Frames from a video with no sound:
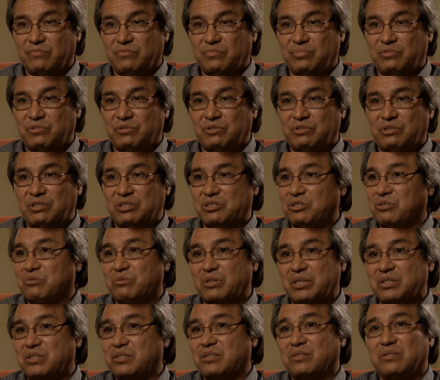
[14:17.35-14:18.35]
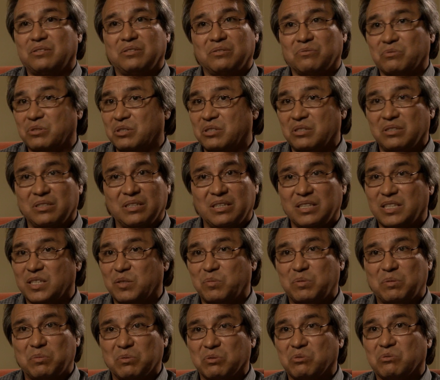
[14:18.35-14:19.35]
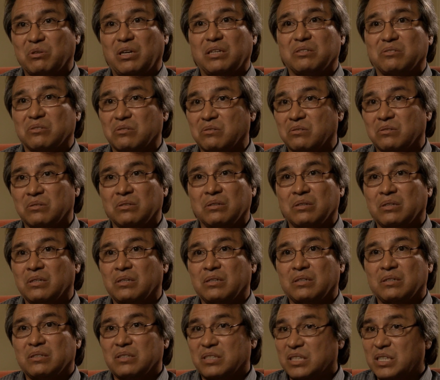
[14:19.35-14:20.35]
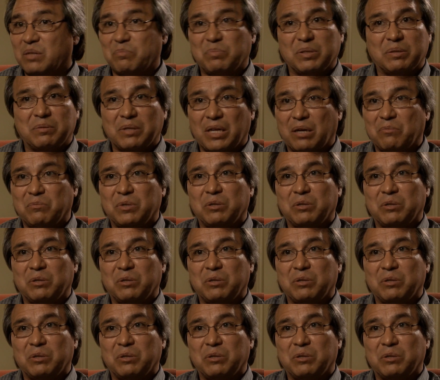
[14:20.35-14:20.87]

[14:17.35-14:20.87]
situations in which indigenous people's rights are simply not